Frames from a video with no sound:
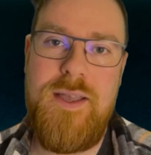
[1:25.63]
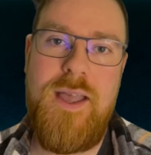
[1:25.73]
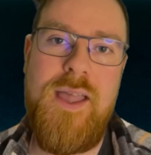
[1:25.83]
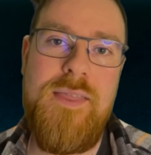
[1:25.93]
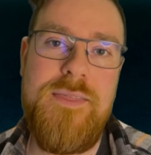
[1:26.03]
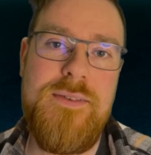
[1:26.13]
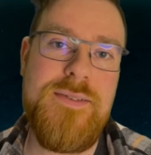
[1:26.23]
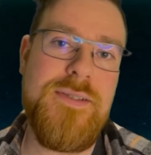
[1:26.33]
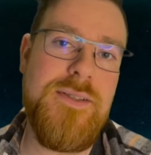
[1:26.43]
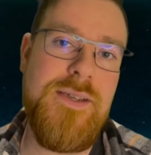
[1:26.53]
And
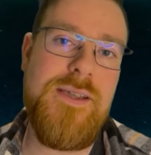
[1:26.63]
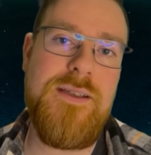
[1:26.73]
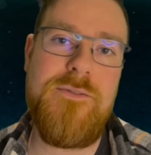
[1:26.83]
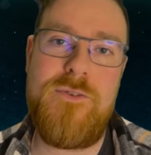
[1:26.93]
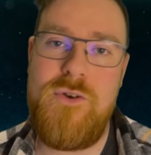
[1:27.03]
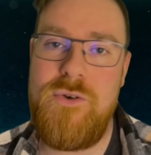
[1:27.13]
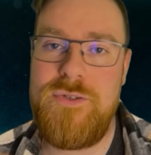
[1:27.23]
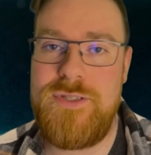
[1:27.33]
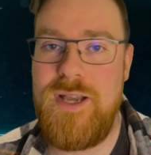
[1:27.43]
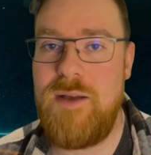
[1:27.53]
this leak, of
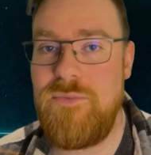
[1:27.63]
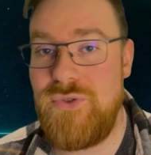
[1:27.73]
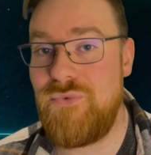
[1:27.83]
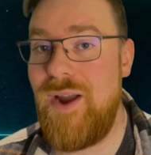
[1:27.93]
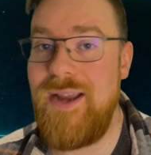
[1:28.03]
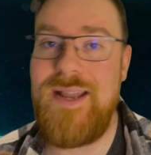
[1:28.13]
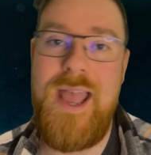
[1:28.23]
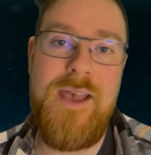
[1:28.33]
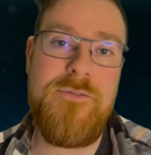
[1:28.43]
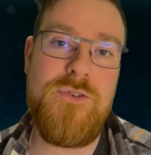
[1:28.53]
course, comes right
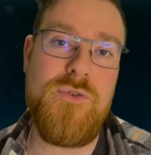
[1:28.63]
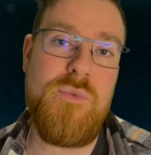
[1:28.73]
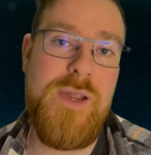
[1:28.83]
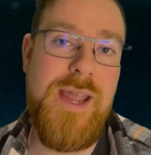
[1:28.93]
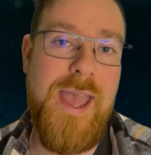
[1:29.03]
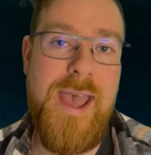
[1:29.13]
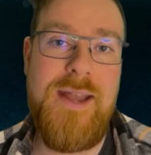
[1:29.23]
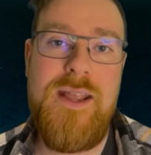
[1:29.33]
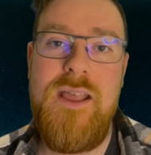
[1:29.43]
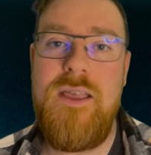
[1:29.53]
after we
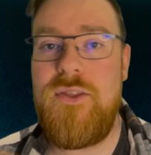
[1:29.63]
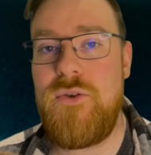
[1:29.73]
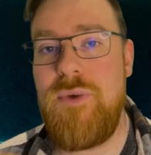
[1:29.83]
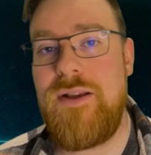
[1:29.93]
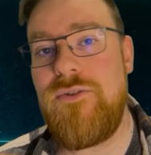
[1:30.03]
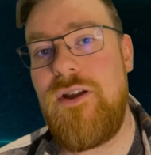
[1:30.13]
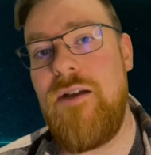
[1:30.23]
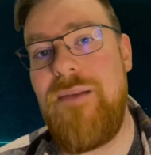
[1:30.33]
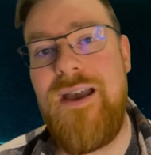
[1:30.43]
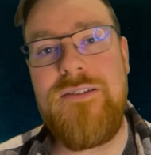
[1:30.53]
had the director
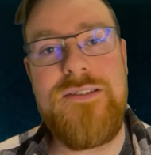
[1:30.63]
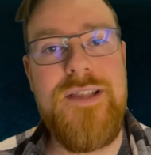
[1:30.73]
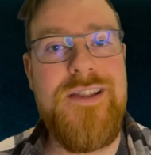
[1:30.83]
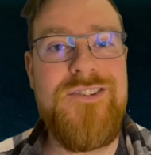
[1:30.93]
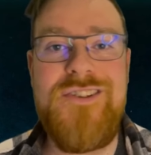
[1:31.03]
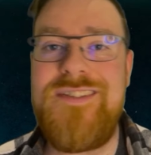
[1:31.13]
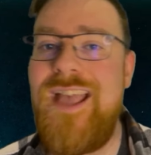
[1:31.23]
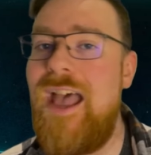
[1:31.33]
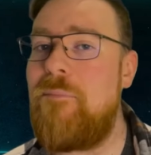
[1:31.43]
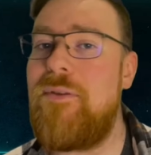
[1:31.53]
come out saying she's
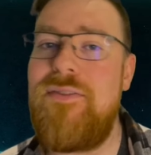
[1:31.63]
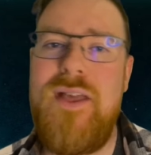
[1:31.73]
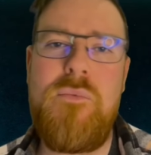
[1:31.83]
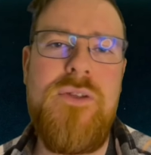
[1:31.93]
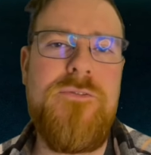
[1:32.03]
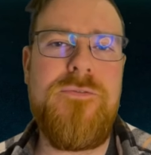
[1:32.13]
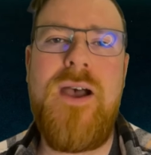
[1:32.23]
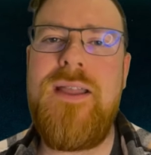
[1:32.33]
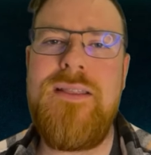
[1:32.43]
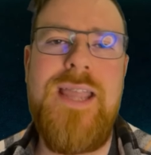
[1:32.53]
happy that we
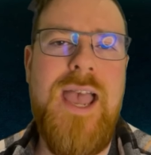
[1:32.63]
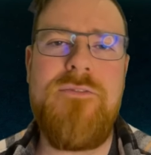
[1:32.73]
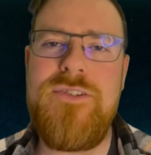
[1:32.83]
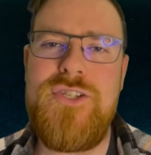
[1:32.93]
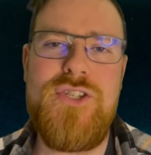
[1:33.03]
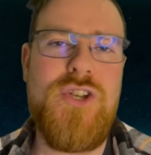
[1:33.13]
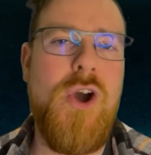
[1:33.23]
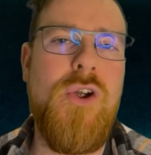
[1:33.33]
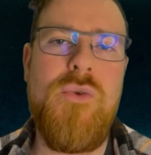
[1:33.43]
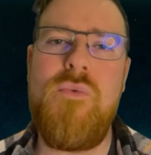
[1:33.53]
finally have a
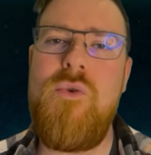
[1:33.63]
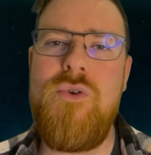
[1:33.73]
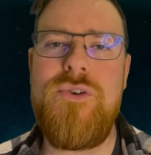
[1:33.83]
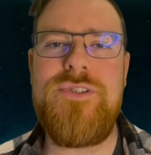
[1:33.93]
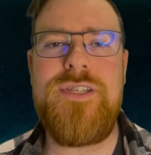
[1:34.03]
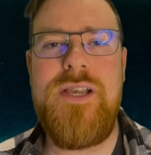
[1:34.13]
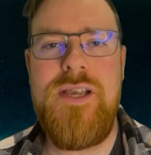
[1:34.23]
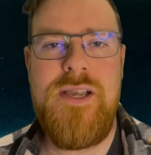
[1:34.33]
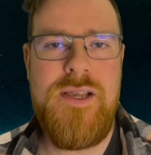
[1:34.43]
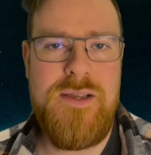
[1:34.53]
Star Wars
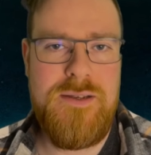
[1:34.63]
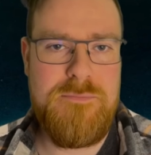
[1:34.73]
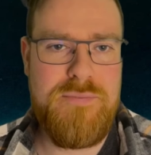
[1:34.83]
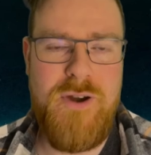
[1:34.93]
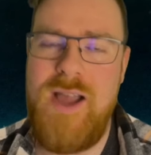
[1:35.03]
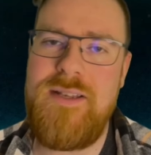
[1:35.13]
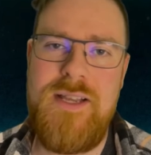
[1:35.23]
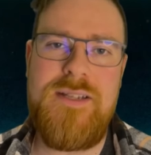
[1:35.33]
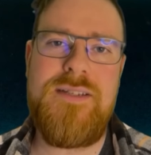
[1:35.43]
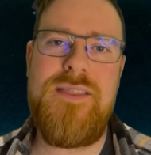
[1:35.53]

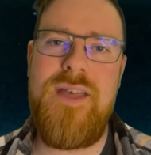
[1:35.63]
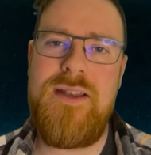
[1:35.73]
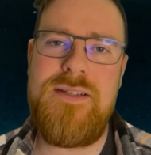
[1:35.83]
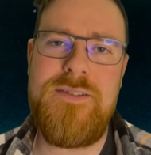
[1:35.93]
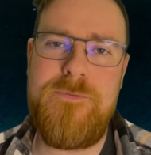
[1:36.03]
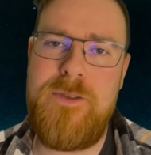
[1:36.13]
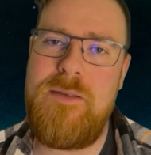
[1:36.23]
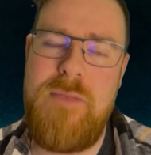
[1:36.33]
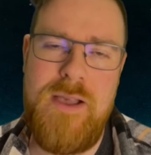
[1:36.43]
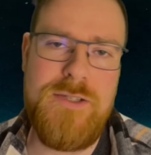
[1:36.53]
product that is
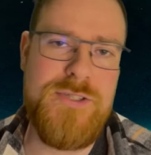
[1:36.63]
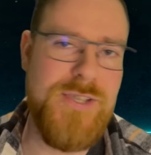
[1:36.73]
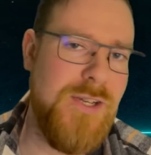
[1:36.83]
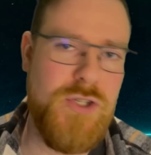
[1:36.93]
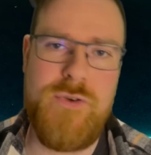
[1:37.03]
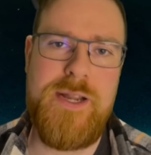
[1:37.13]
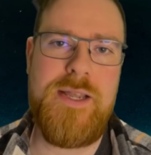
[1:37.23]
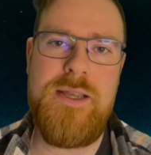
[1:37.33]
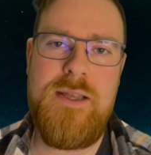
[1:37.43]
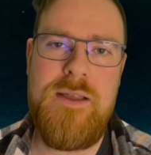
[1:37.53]

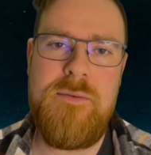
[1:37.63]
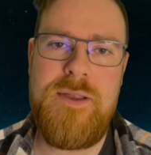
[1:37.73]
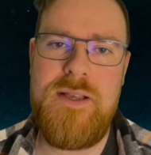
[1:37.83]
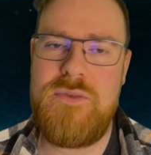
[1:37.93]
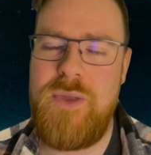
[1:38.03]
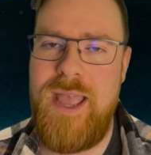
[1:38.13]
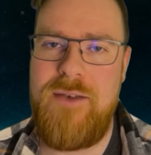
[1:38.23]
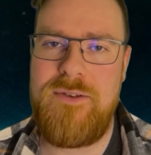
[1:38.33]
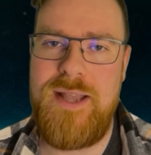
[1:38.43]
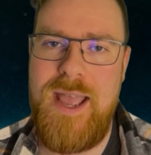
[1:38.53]
female-centric, because we
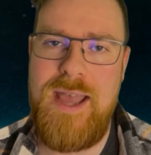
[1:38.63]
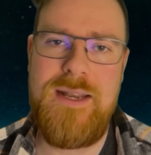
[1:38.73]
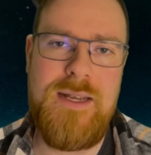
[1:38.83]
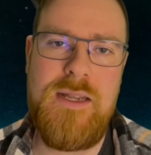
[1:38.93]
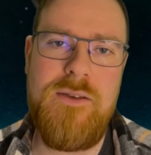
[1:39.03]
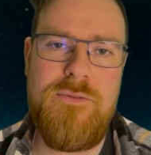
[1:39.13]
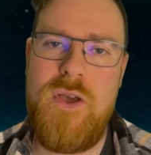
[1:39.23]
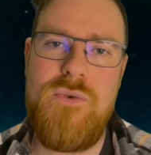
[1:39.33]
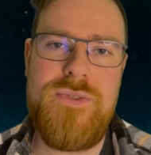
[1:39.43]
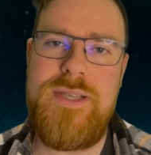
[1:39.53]
haven't had any of
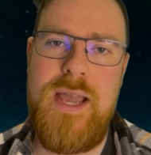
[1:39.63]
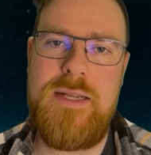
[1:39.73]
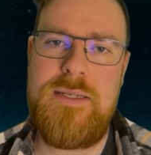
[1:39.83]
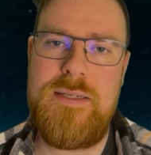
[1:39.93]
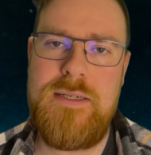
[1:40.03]
those yet.